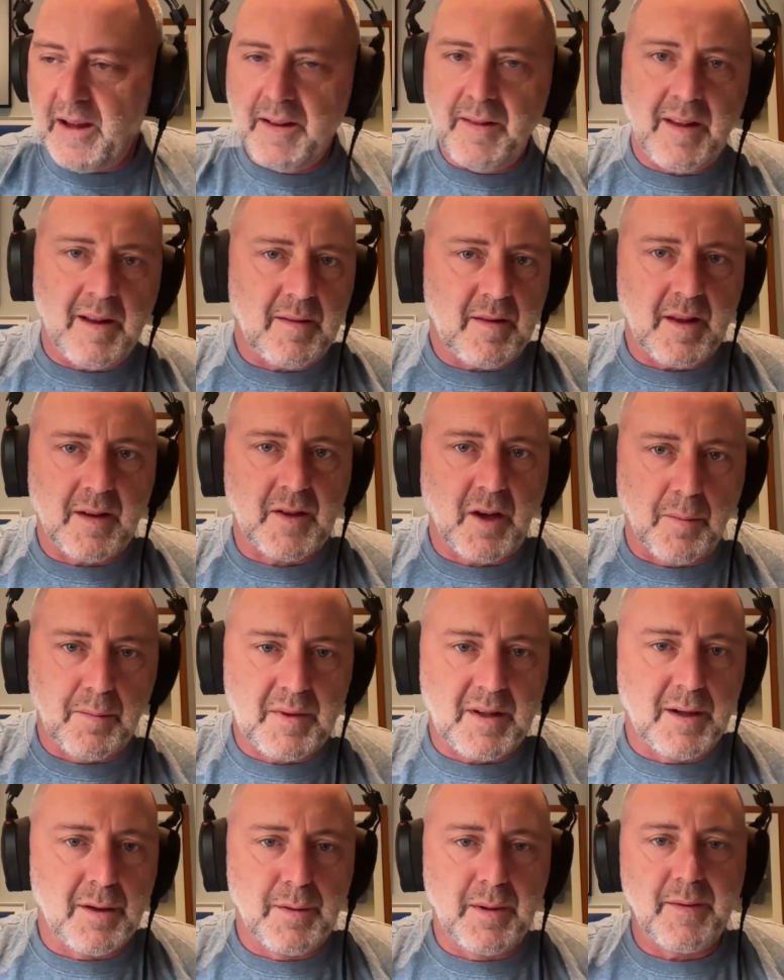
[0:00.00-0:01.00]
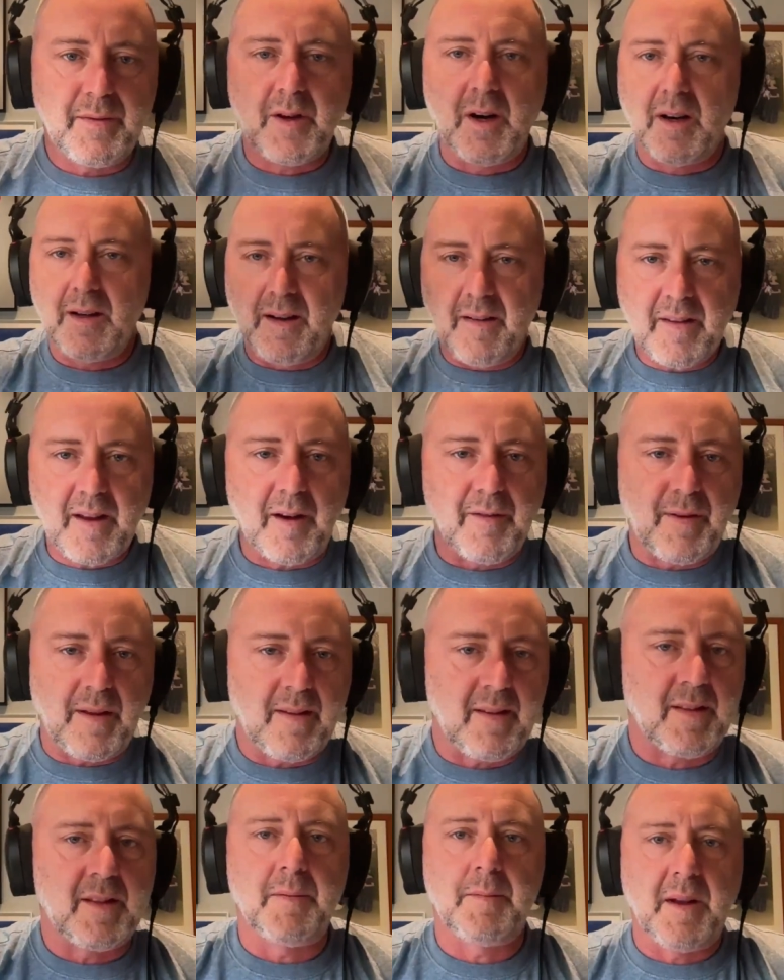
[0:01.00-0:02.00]
seen the top deal we've got. Let's go
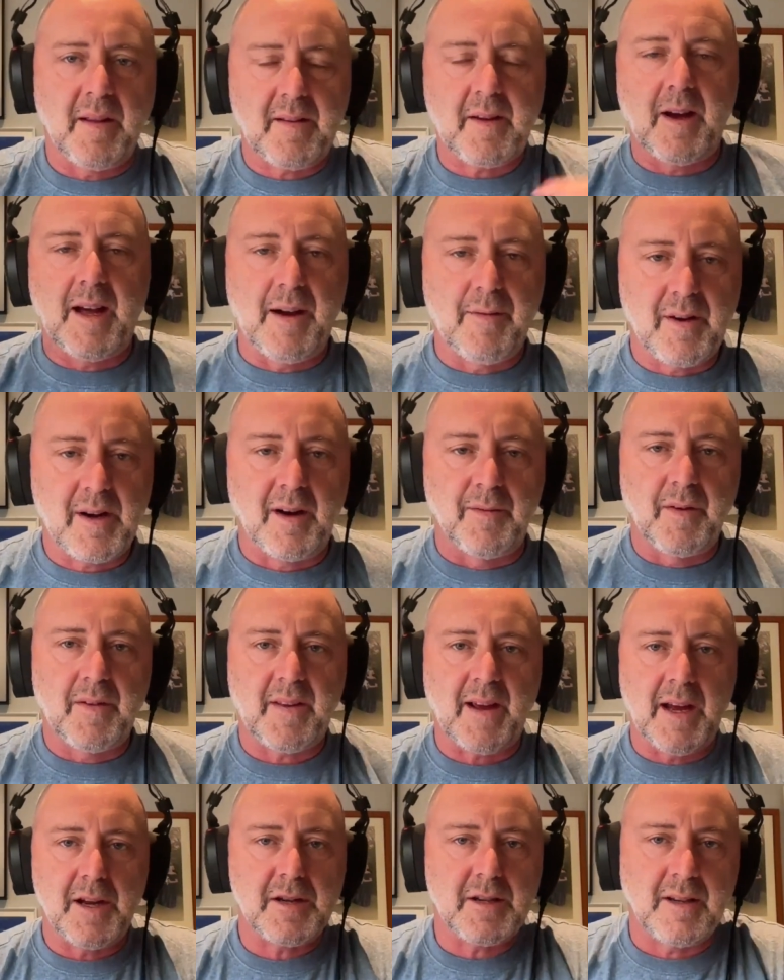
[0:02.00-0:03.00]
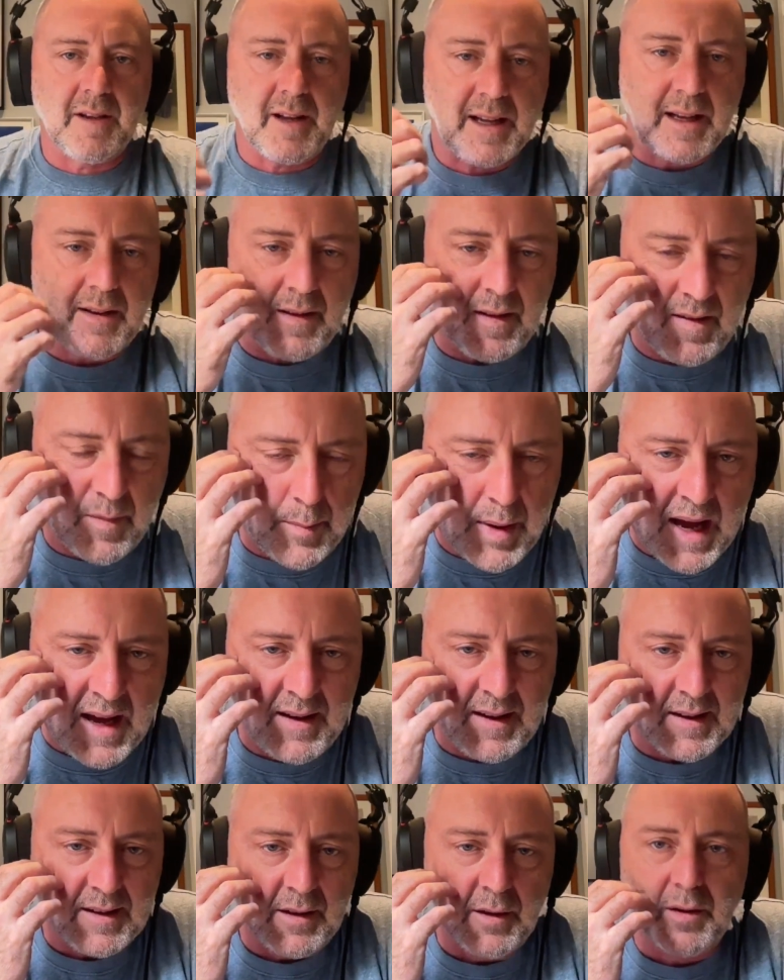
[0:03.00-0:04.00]
visit them. Let's go have a conversation. I get this
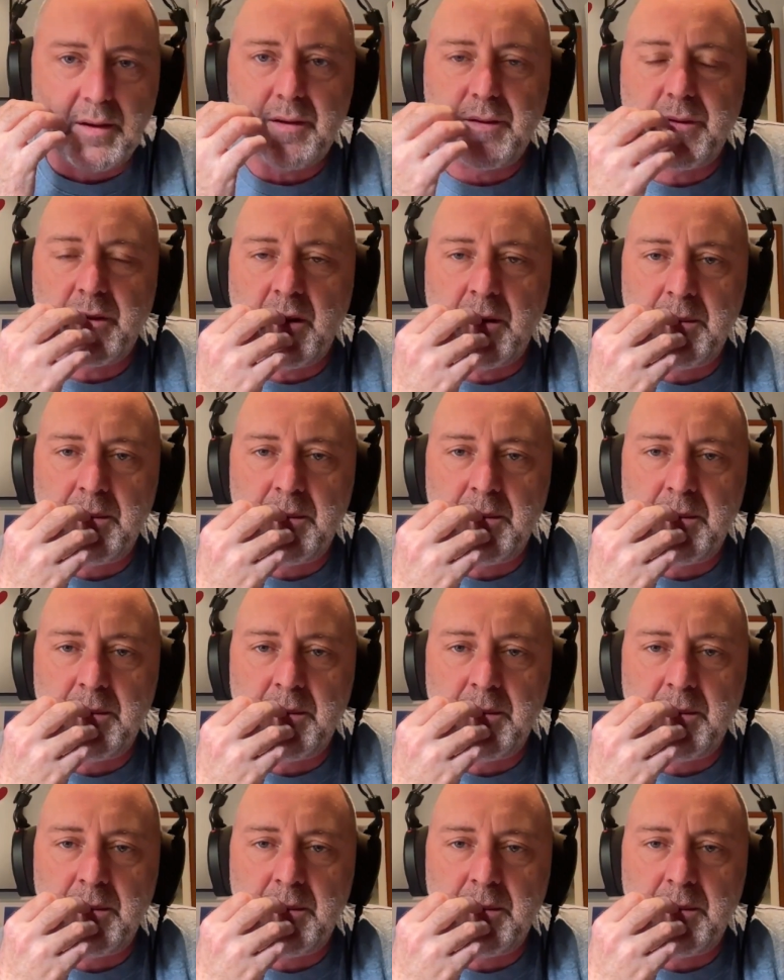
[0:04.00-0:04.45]
panic look